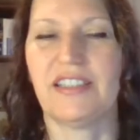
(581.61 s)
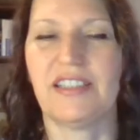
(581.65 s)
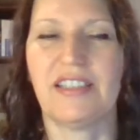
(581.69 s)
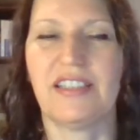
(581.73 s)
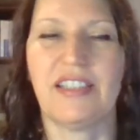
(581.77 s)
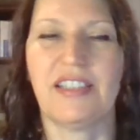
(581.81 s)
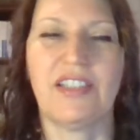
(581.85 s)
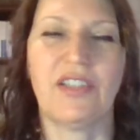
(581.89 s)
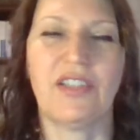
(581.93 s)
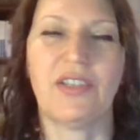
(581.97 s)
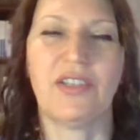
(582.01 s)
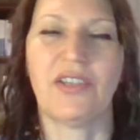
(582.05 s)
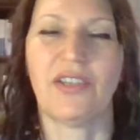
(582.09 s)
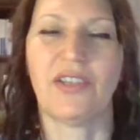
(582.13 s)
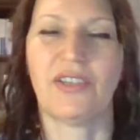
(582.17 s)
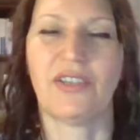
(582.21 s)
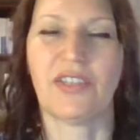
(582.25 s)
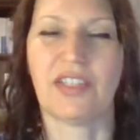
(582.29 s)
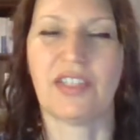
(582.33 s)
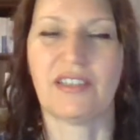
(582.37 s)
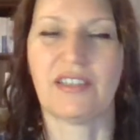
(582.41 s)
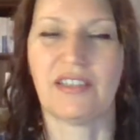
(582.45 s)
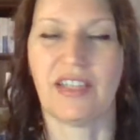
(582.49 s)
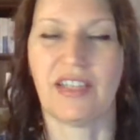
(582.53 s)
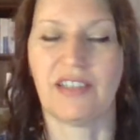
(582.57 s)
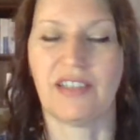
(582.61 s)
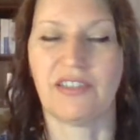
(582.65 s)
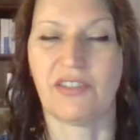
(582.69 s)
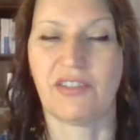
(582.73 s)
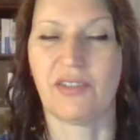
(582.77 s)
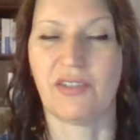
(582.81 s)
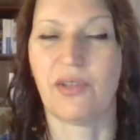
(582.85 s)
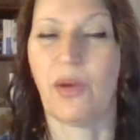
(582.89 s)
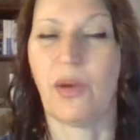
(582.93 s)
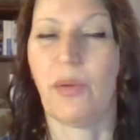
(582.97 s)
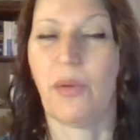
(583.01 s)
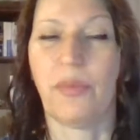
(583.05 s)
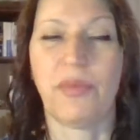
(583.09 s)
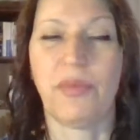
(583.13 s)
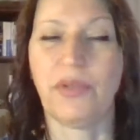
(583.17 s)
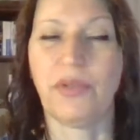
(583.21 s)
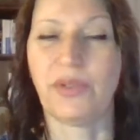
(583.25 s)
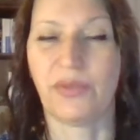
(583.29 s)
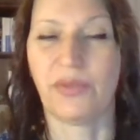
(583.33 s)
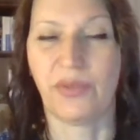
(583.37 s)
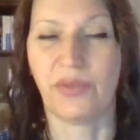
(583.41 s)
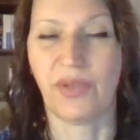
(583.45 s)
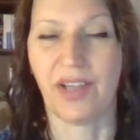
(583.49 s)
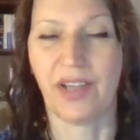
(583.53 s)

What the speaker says: in the earth and grow a beautiful